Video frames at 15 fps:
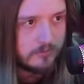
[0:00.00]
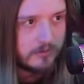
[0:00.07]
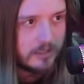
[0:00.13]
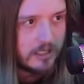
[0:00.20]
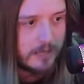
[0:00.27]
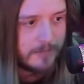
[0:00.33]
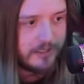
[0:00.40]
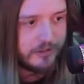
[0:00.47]

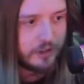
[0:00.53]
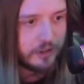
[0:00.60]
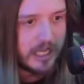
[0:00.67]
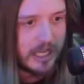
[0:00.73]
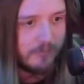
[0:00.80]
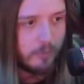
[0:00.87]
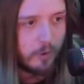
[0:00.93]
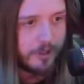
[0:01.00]
I mean, dude,
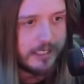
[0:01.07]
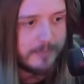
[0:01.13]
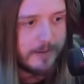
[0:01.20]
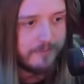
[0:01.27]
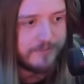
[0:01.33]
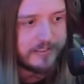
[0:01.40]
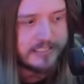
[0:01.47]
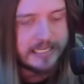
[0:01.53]
I'm worried
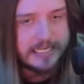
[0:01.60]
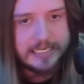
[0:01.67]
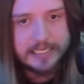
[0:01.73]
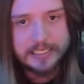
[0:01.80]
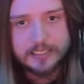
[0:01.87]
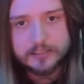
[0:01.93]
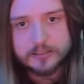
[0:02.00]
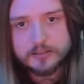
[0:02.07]
about fatigue.